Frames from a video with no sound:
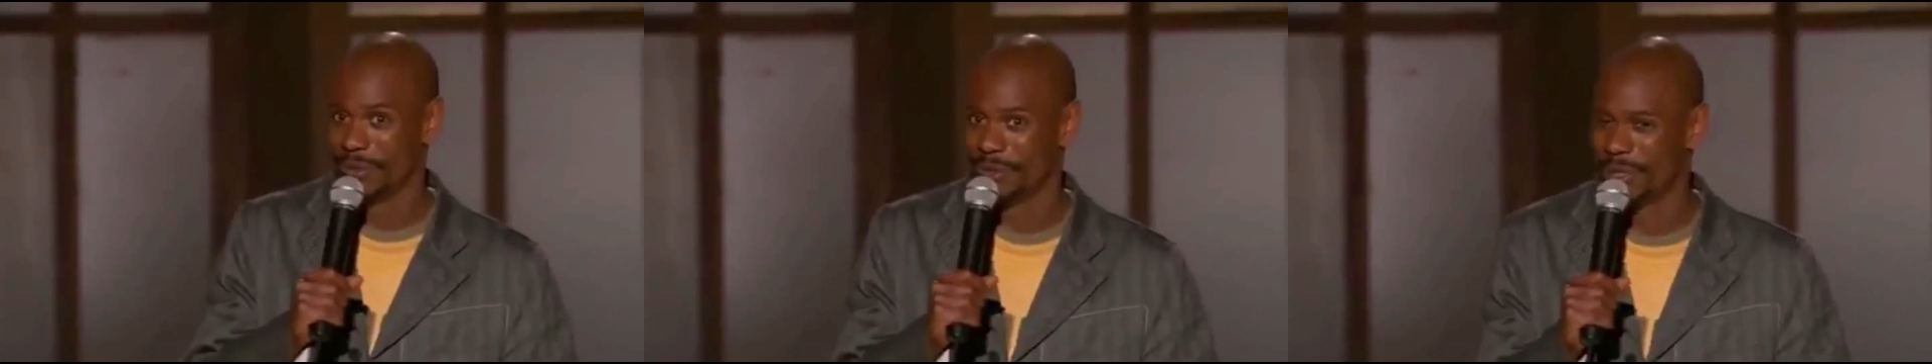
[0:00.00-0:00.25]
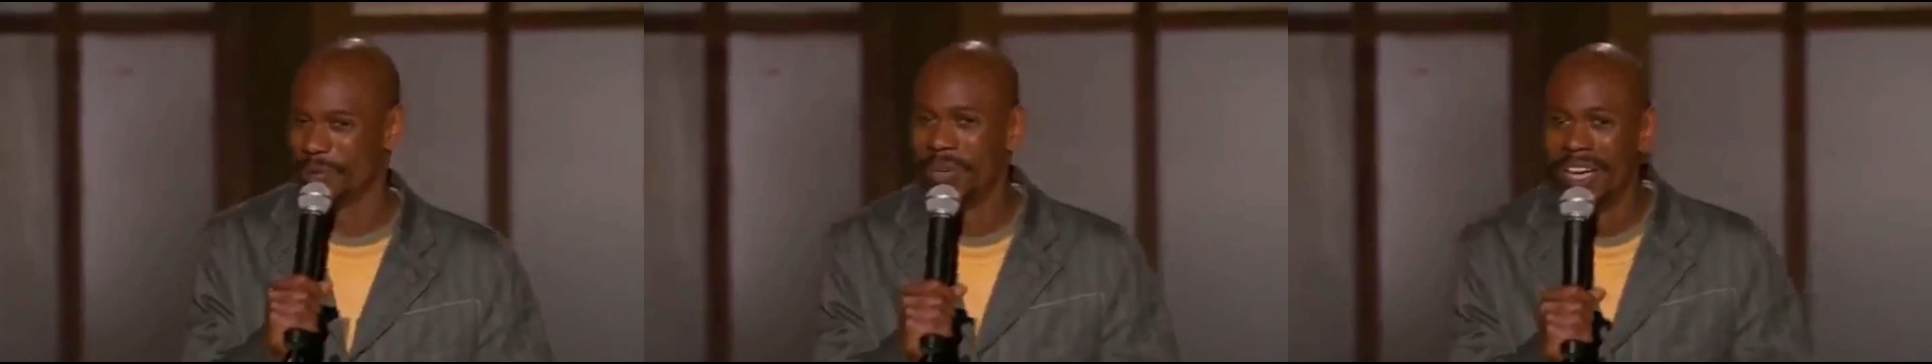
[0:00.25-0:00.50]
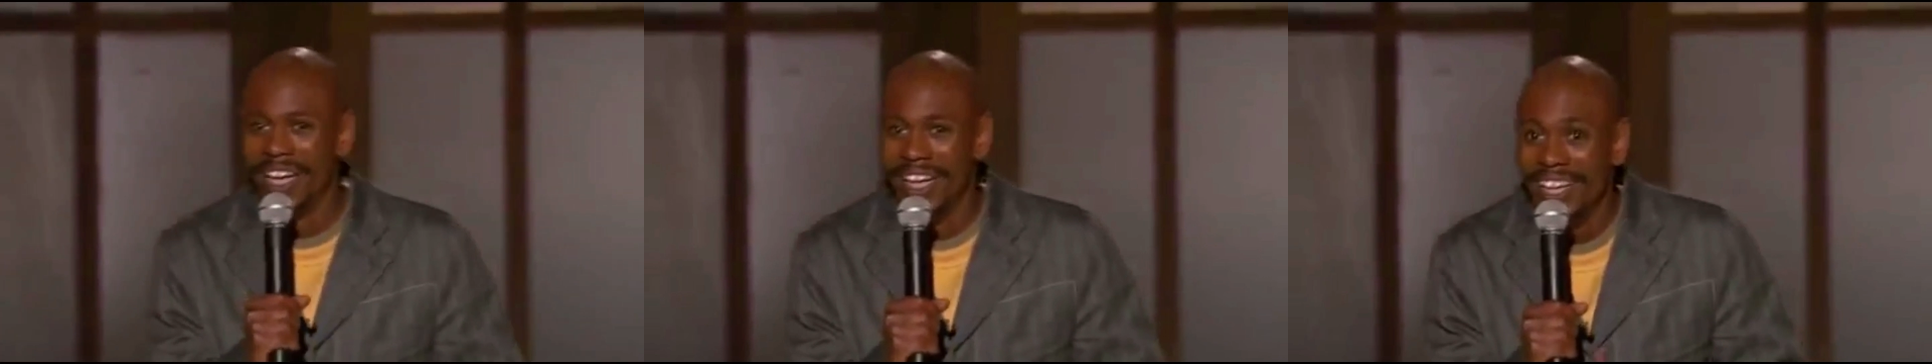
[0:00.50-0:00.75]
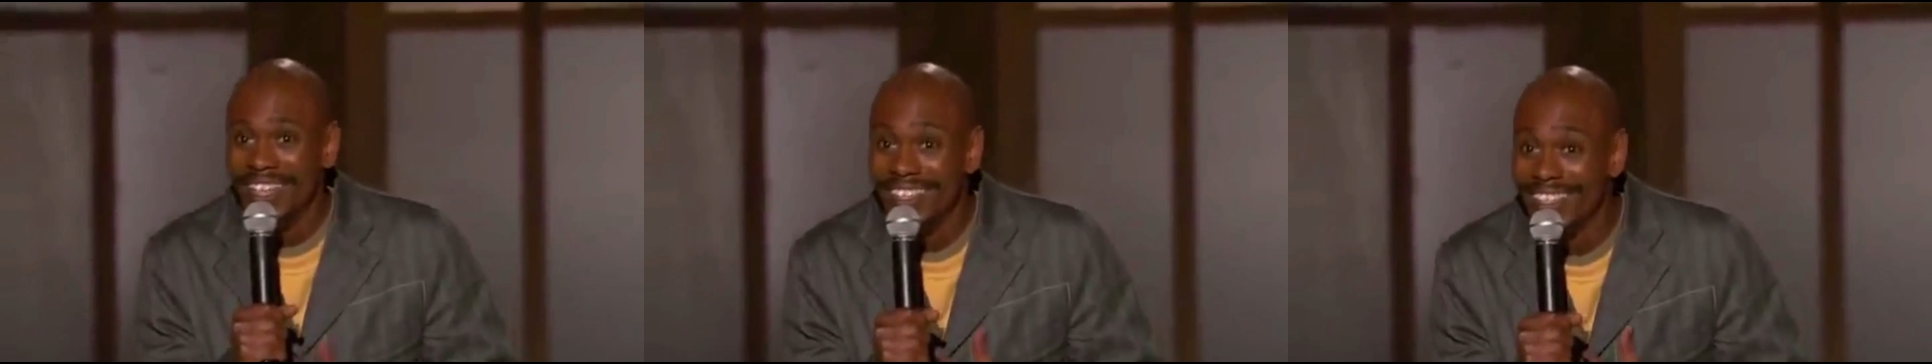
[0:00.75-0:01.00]
in some
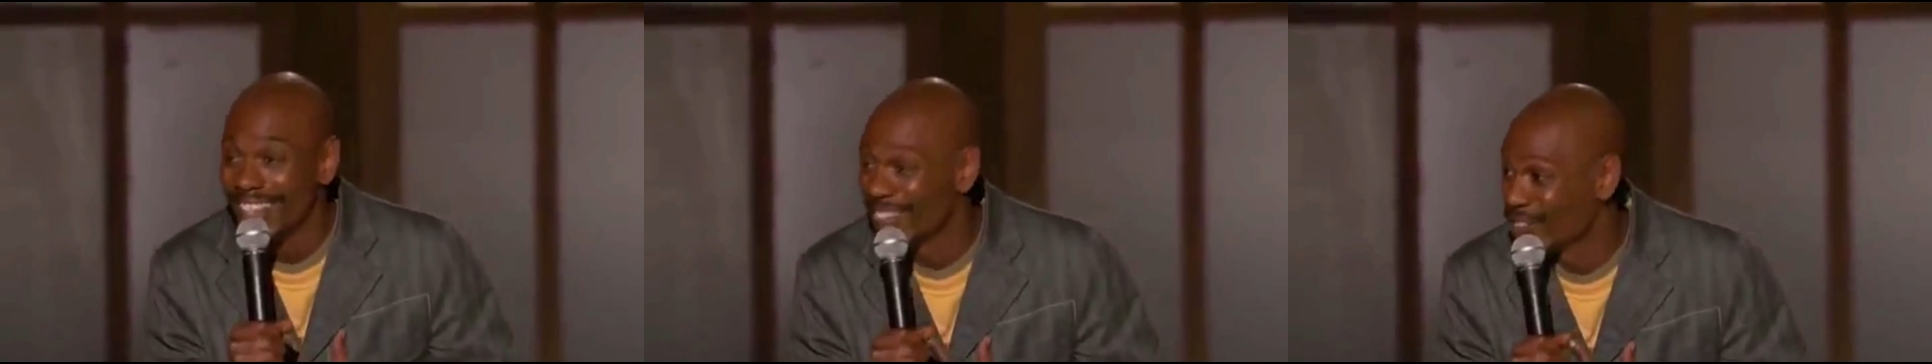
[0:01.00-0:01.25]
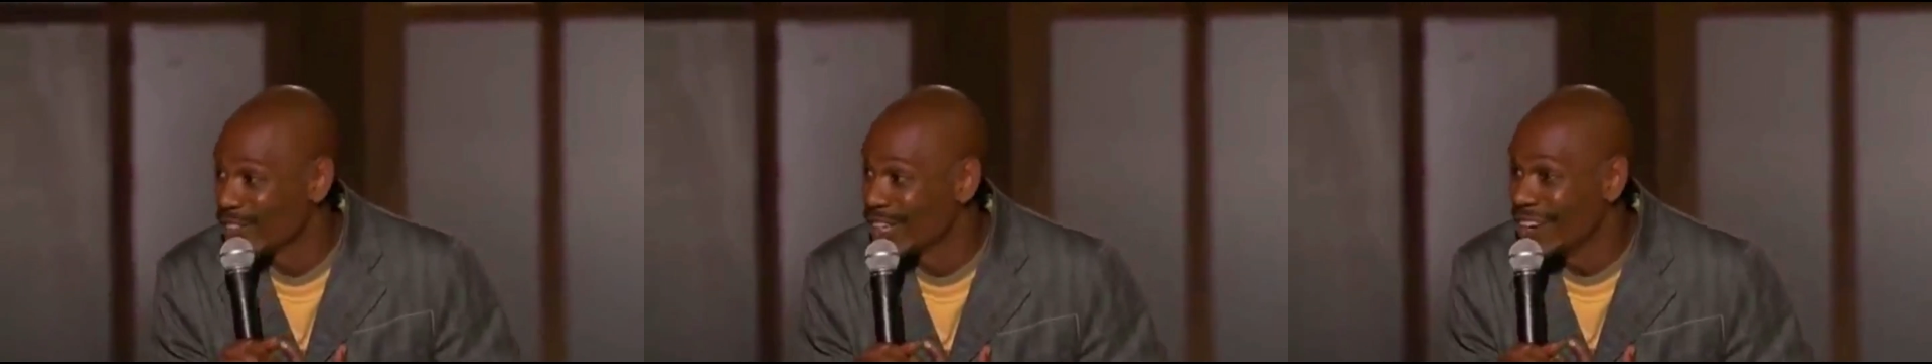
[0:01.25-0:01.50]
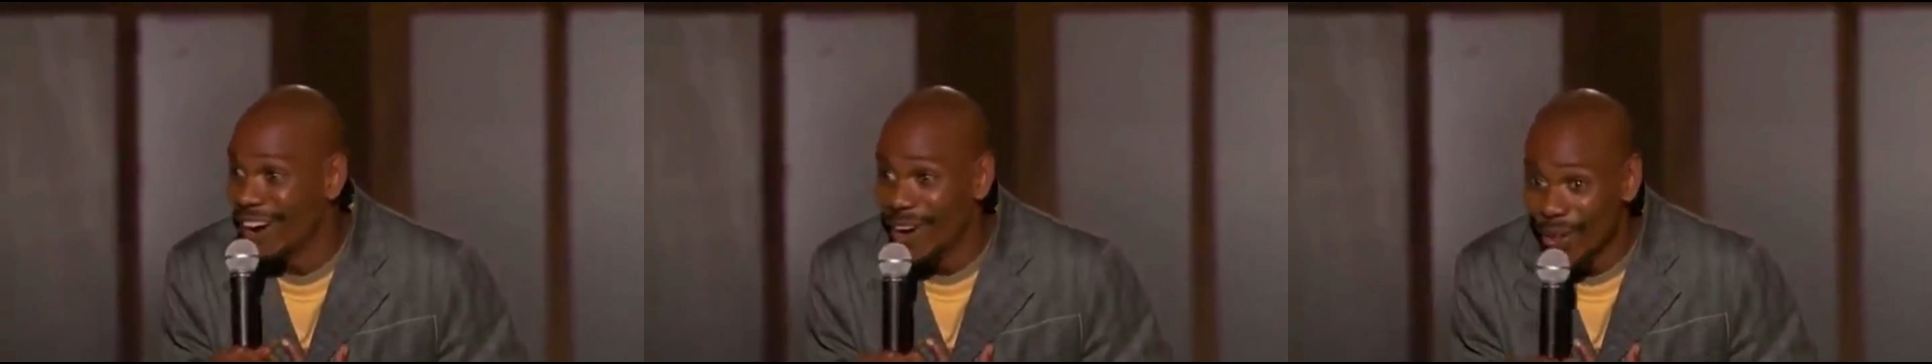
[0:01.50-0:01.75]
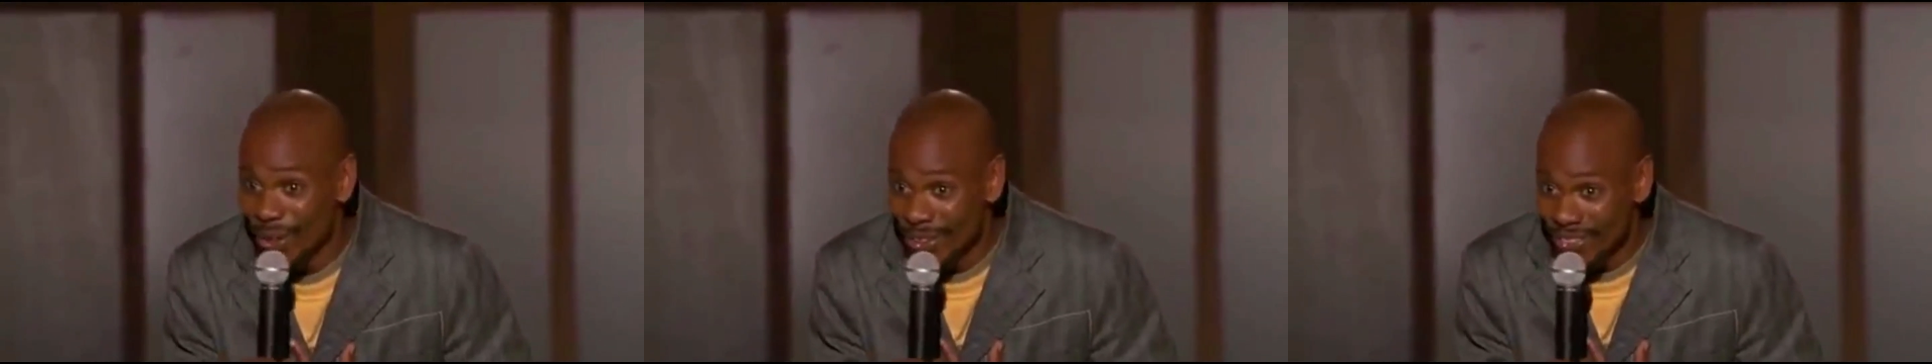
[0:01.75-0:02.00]
Disney
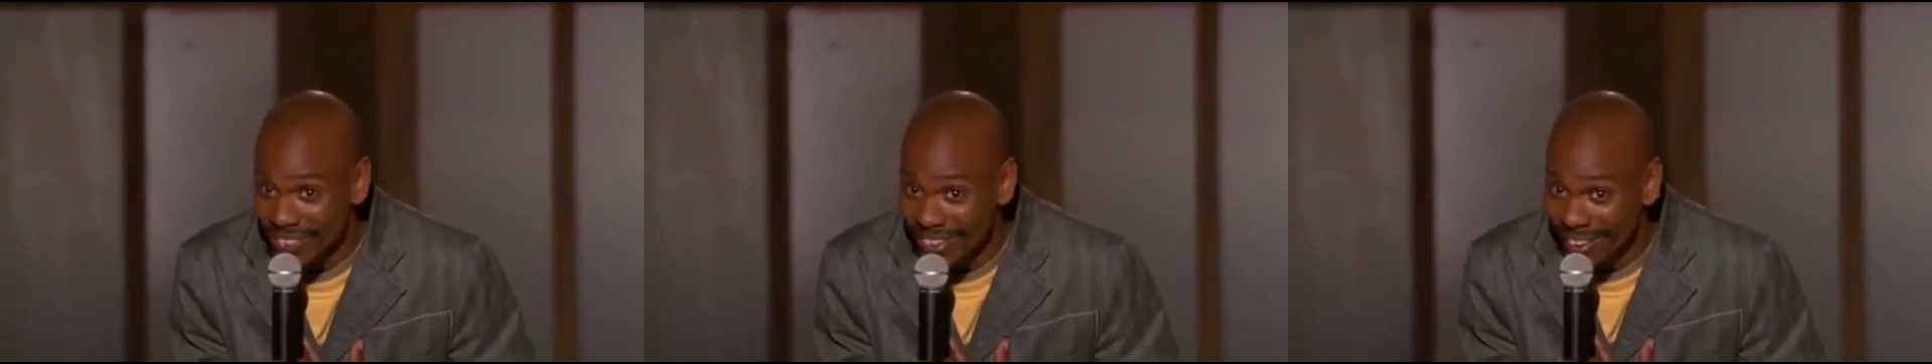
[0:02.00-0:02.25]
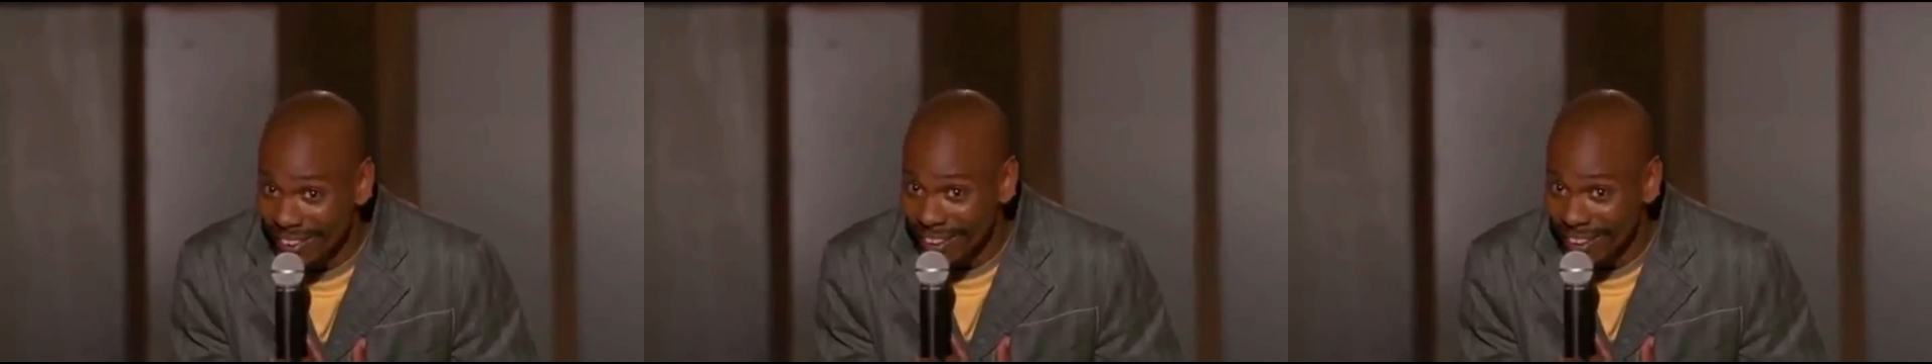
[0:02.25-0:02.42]
dollars?